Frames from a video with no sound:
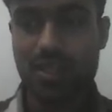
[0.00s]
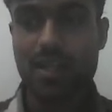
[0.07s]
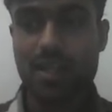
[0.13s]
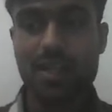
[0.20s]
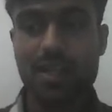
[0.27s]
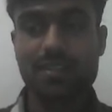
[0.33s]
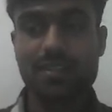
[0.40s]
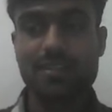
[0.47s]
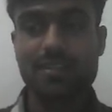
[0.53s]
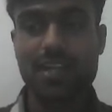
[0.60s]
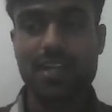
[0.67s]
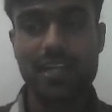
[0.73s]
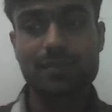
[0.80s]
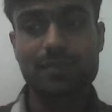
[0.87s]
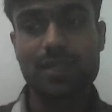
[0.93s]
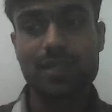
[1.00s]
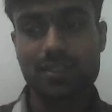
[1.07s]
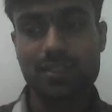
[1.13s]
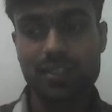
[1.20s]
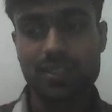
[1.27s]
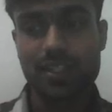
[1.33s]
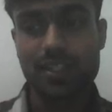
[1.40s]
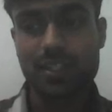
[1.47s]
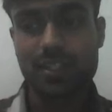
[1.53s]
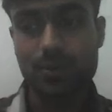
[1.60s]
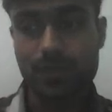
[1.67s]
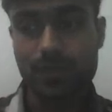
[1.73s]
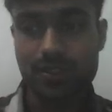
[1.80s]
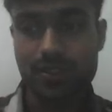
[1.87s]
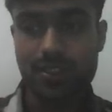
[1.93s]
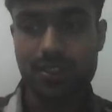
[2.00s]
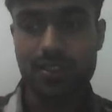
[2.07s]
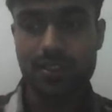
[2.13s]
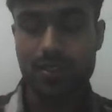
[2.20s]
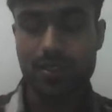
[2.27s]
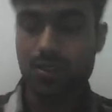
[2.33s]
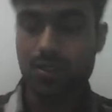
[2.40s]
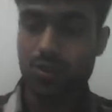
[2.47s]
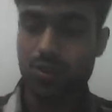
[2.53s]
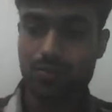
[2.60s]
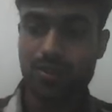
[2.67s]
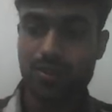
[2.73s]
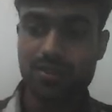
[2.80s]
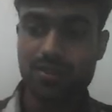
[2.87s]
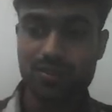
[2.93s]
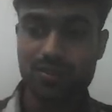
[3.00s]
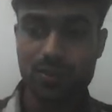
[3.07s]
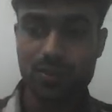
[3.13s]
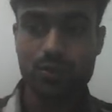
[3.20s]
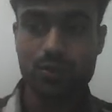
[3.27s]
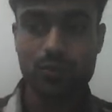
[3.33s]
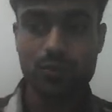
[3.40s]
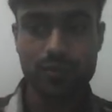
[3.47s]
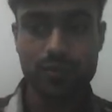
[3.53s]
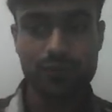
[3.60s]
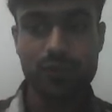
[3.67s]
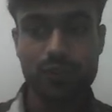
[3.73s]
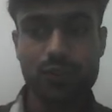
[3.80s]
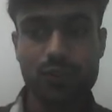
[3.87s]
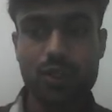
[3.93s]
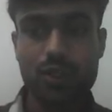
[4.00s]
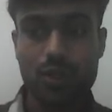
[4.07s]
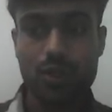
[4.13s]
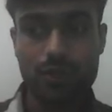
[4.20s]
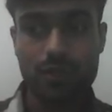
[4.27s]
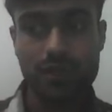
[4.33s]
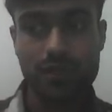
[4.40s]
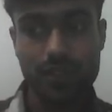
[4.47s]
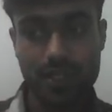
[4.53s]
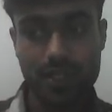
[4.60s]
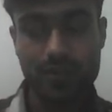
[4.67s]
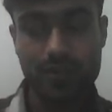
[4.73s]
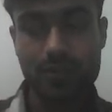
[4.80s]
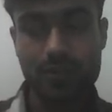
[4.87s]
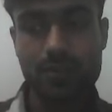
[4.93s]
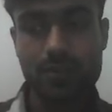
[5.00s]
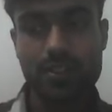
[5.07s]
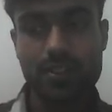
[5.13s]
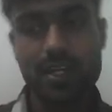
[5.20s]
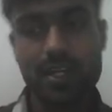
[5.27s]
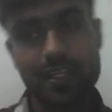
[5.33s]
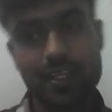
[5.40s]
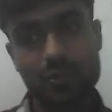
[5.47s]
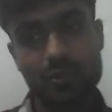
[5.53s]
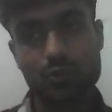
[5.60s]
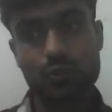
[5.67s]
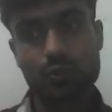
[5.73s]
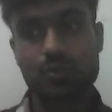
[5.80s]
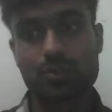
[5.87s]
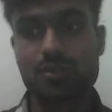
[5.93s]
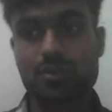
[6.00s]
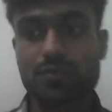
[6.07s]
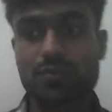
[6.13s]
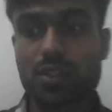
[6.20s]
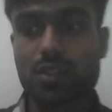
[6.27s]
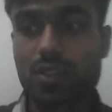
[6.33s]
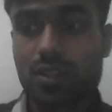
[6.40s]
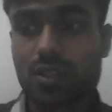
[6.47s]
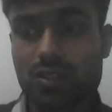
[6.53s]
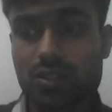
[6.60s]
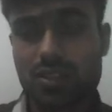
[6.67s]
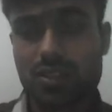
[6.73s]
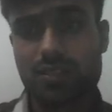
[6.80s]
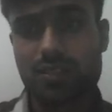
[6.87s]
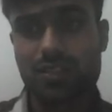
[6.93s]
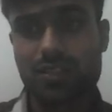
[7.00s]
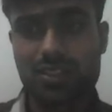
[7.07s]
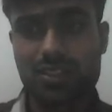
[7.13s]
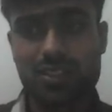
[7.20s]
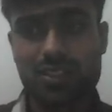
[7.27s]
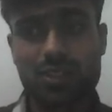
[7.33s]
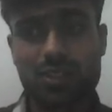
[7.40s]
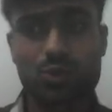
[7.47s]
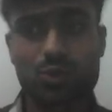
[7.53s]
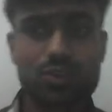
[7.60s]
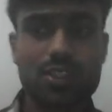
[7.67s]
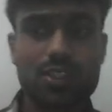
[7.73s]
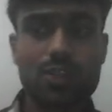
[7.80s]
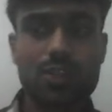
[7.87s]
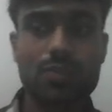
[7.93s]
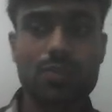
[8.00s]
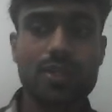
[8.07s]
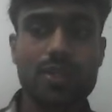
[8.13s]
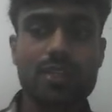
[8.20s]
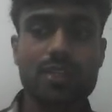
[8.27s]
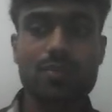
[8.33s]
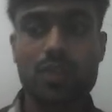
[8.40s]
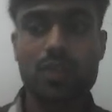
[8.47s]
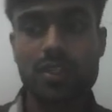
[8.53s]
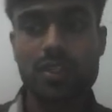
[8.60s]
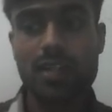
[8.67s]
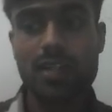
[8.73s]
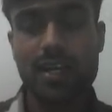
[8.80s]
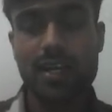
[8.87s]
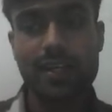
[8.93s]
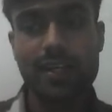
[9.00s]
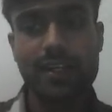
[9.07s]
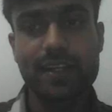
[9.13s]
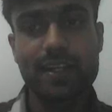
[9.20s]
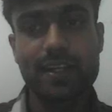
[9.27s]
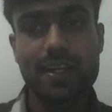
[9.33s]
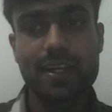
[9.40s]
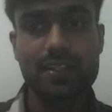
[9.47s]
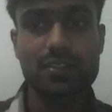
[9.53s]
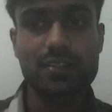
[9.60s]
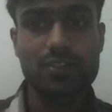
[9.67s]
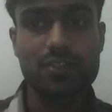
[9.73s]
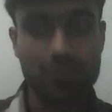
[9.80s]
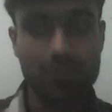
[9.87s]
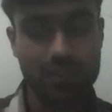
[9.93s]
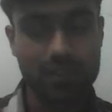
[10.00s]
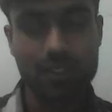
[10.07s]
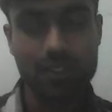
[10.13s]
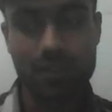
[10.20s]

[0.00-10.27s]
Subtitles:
and I am excited to present a comprehensive overview of DevOps and its tools, which is a crucial topic in modern IT and software